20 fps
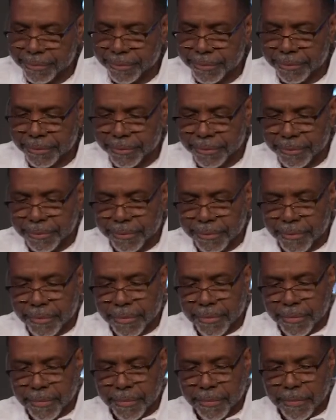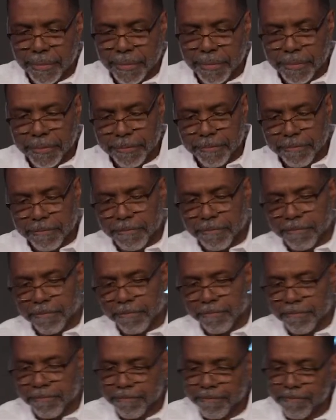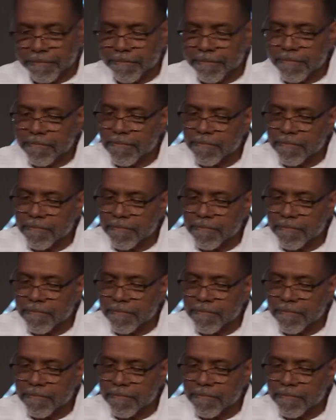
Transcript: No one is speaking in this clip.